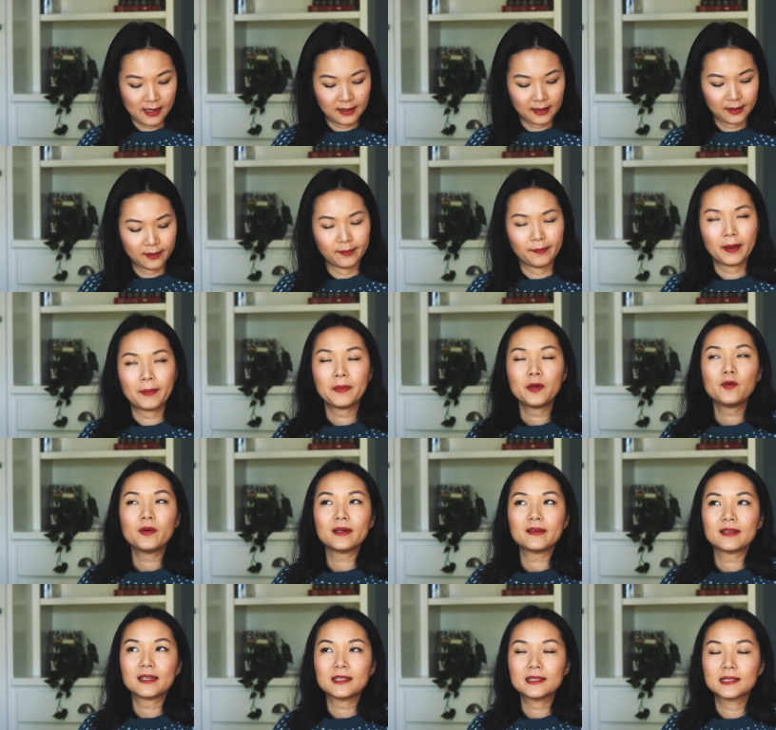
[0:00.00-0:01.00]
Uh, maybe
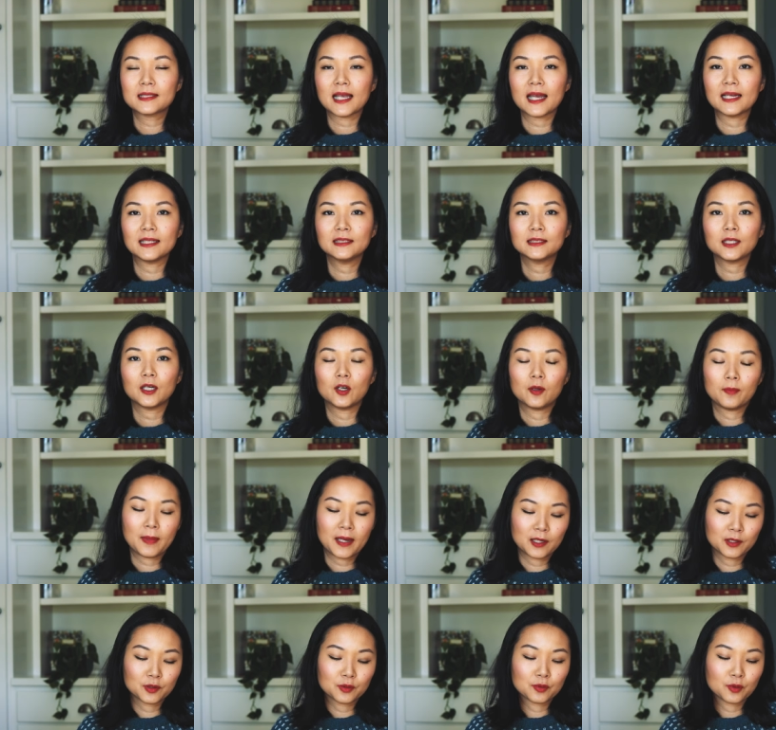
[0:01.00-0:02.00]
one of these days I'll
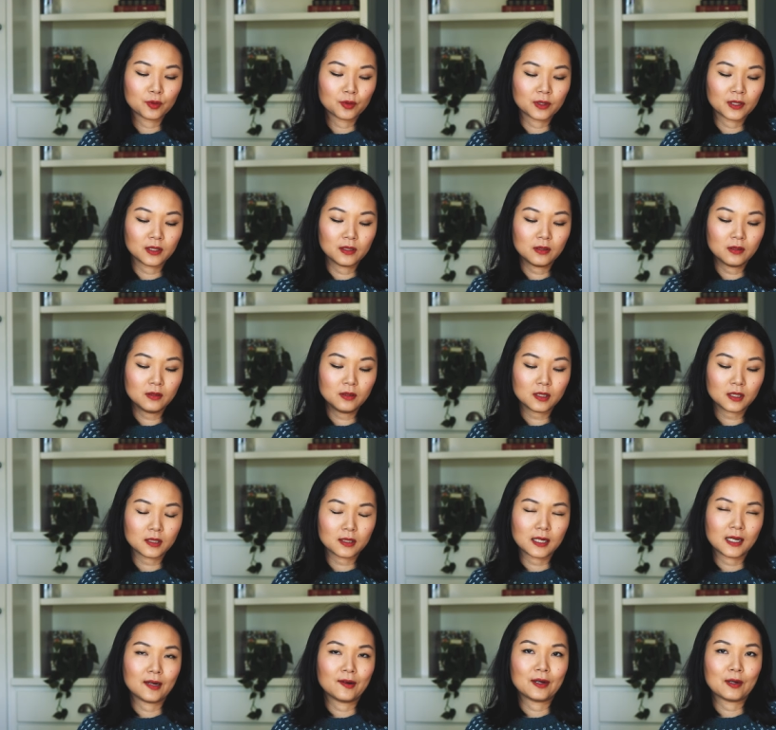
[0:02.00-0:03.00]
make a tutorial
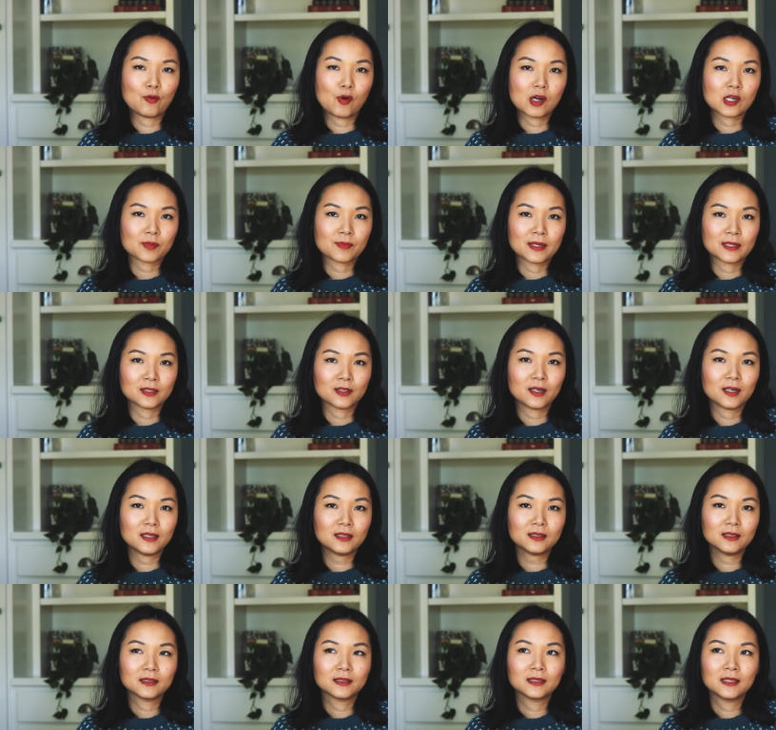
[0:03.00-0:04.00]
on how I wash my
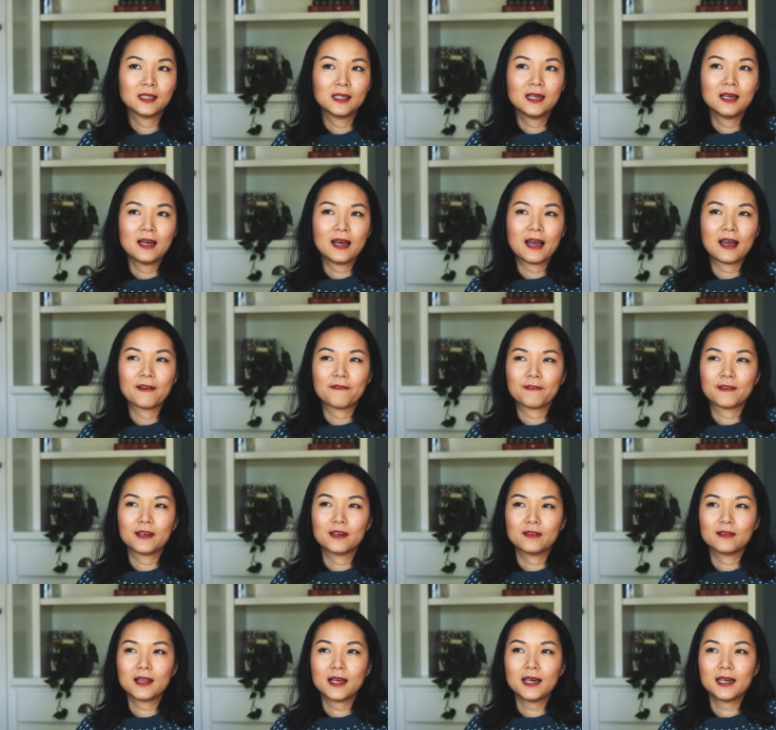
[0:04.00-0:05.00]
socks. I
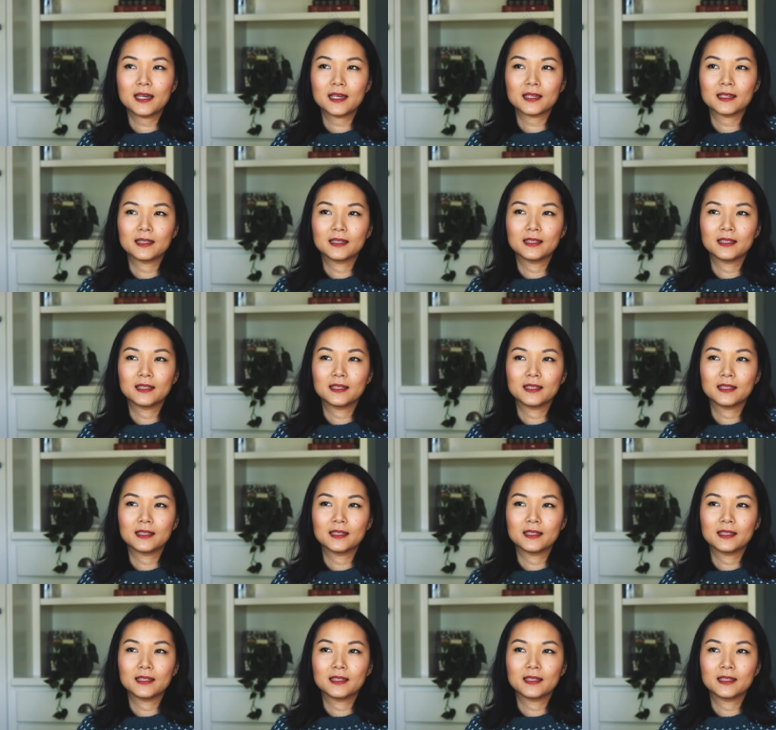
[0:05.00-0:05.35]
feel like